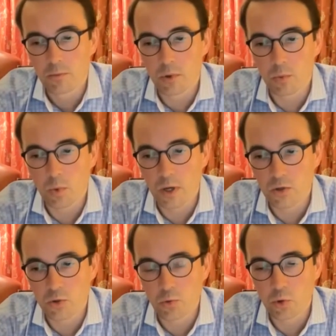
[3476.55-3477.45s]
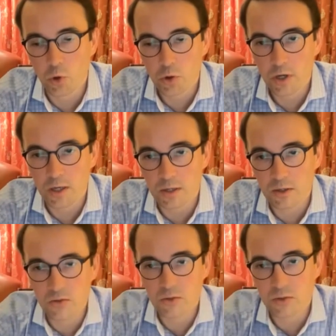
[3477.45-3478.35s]
But when you look at,
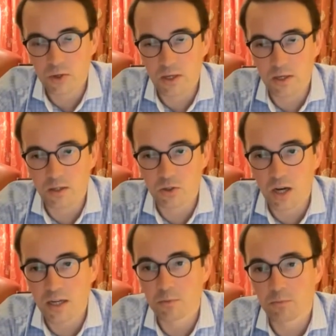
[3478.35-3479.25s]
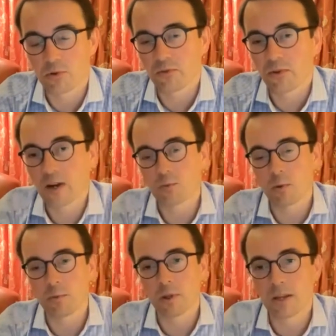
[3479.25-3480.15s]
and China provides
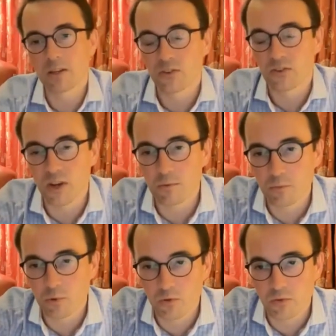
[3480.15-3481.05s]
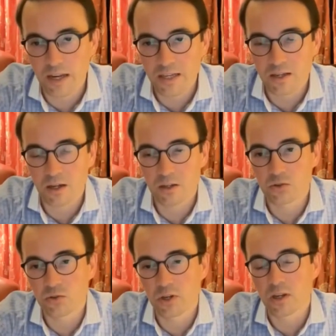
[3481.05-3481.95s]
probably the best example of any
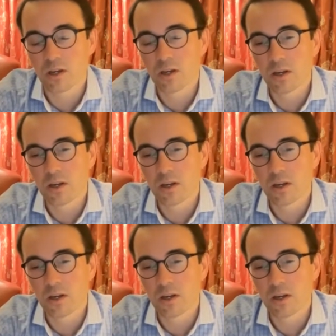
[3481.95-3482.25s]
country